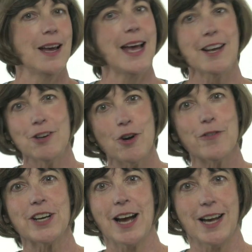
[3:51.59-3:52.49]
head on
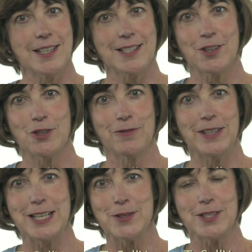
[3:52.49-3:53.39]
over to
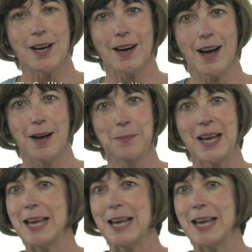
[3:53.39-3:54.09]
howtosellyourvideos.com